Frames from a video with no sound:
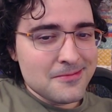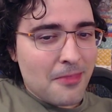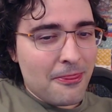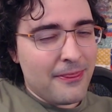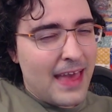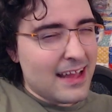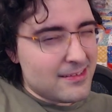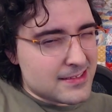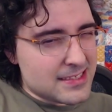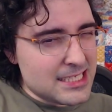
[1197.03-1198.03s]

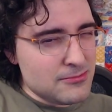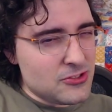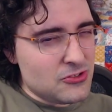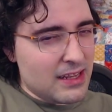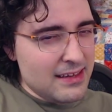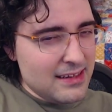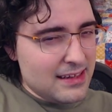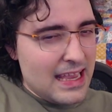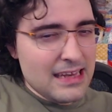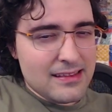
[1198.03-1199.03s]
that seems to
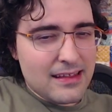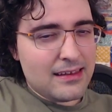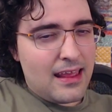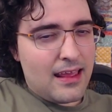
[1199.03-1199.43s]
indicate that